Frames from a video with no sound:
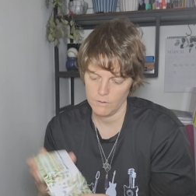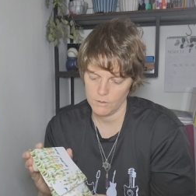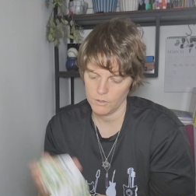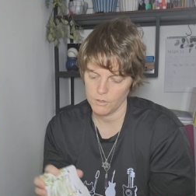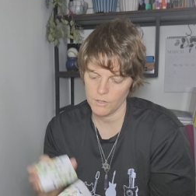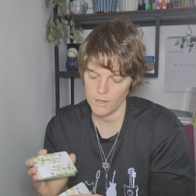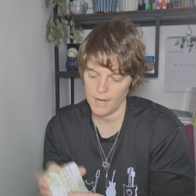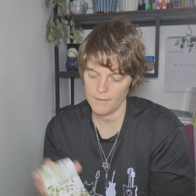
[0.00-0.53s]

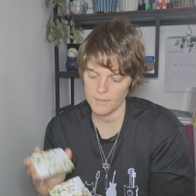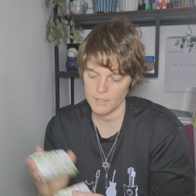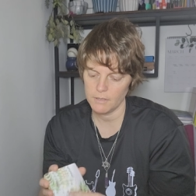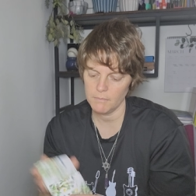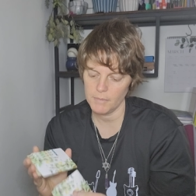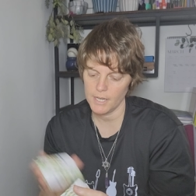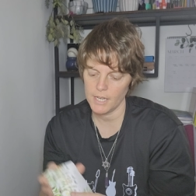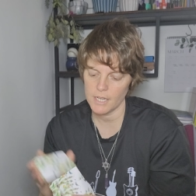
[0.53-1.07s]
you're having some
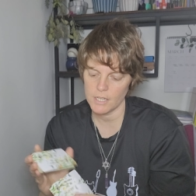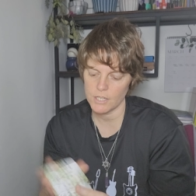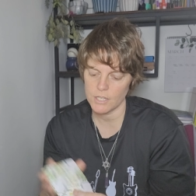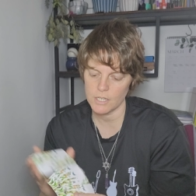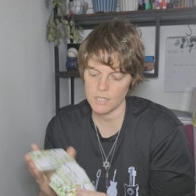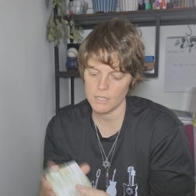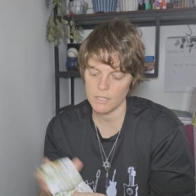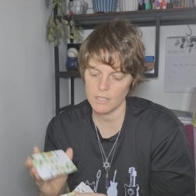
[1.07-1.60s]

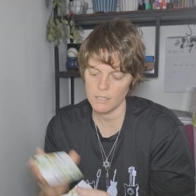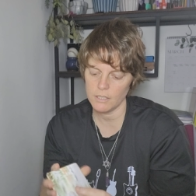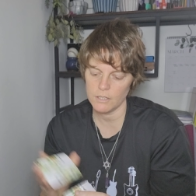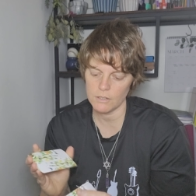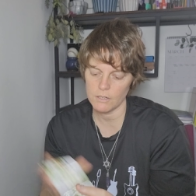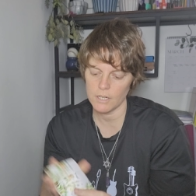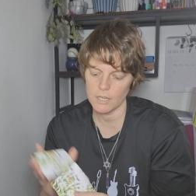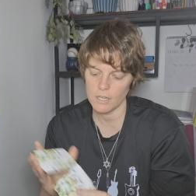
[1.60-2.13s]
patience.
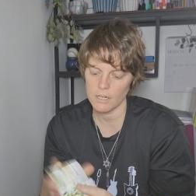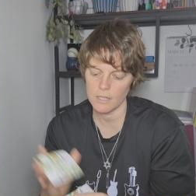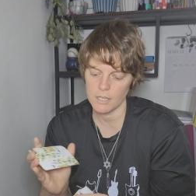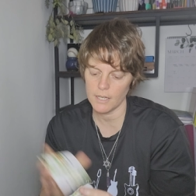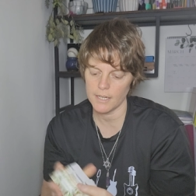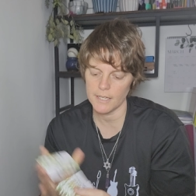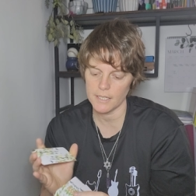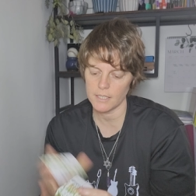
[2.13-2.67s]
You're
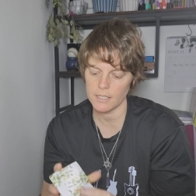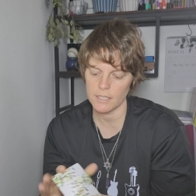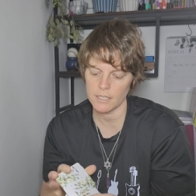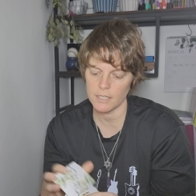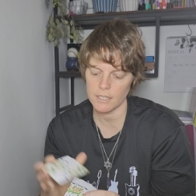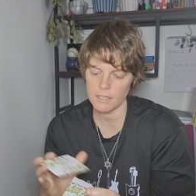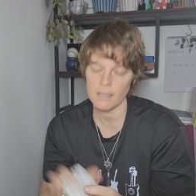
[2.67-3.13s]
analyzing.